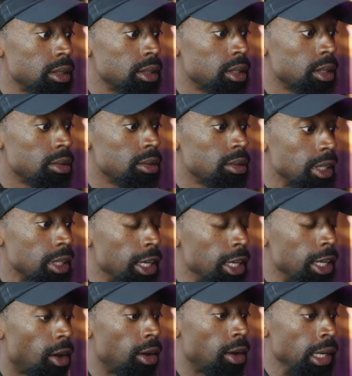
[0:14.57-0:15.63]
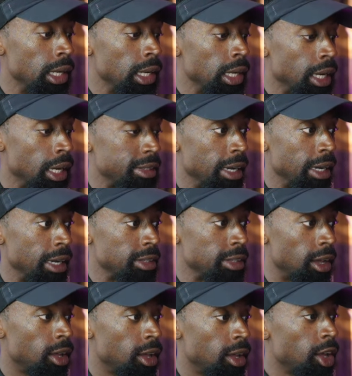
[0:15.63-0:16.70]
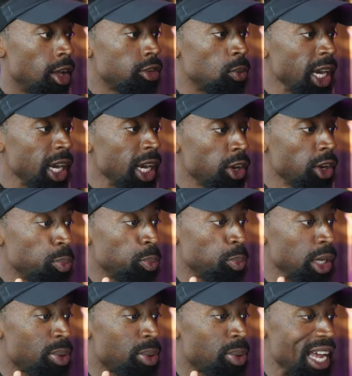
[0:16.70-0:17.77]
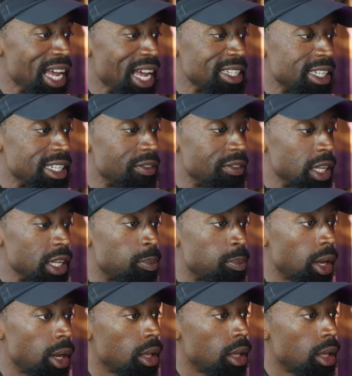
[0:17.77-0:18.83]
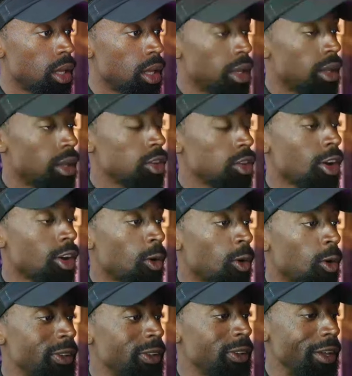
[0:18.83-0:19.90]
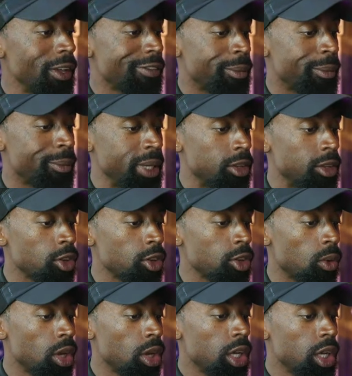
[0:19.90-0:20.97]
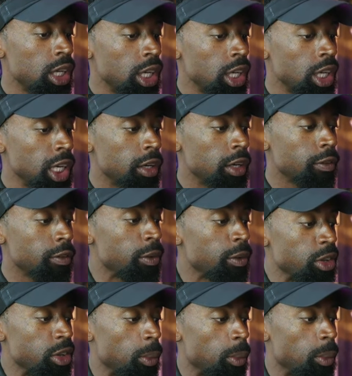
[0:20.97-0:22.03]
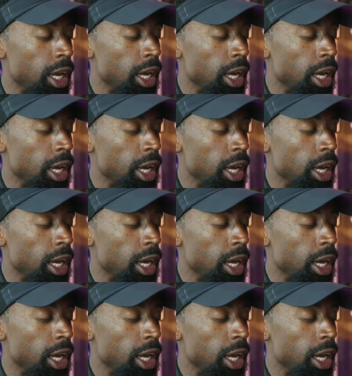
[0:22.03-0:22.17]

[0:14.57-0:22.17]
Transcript: Elon and Tesla. See, we got to speak positivity, but y'all always hear it from me. So hear it from someone else.